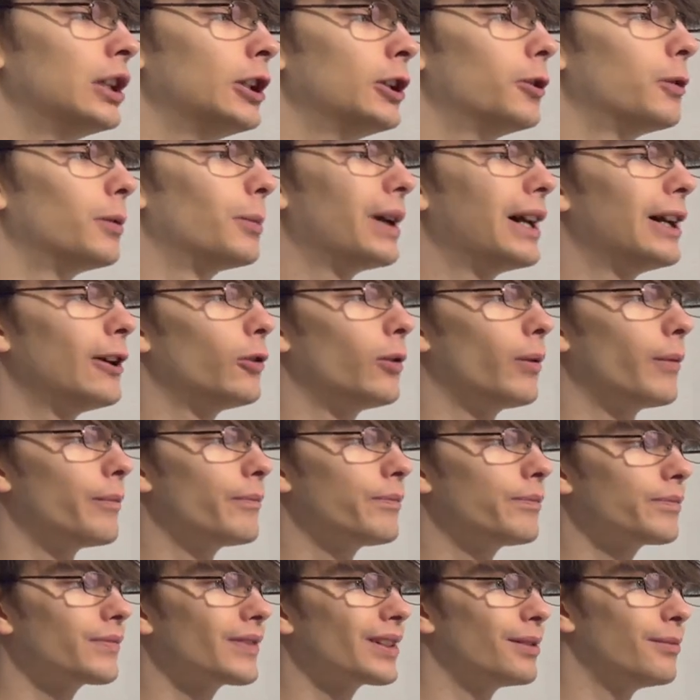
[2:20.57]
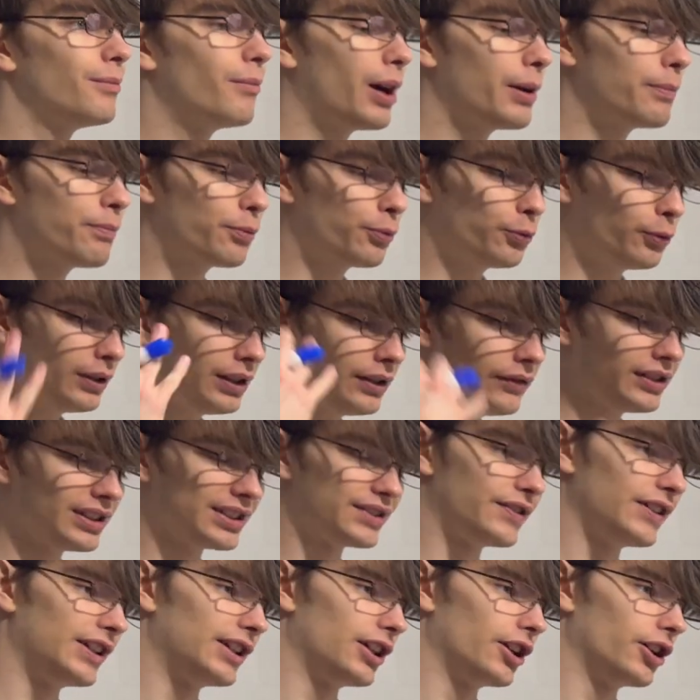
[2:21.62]
Well, my previous
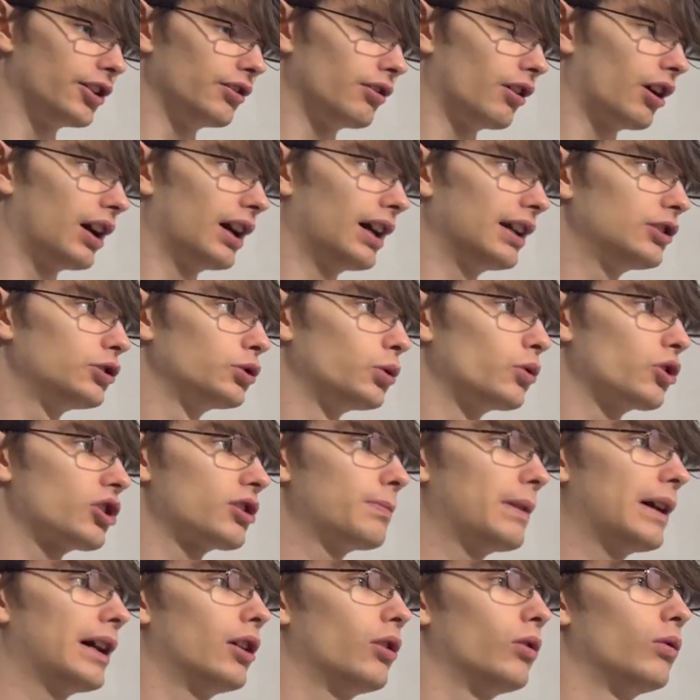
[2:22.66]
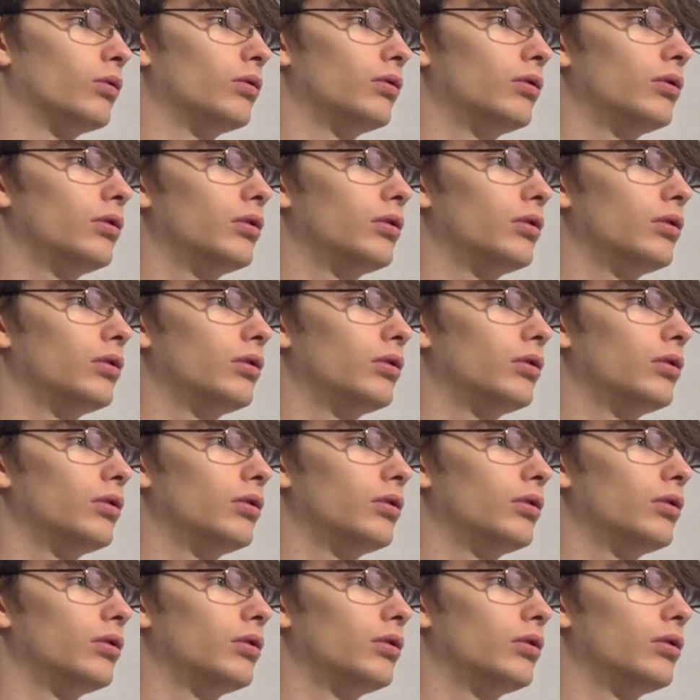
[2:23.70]
video, I talked about,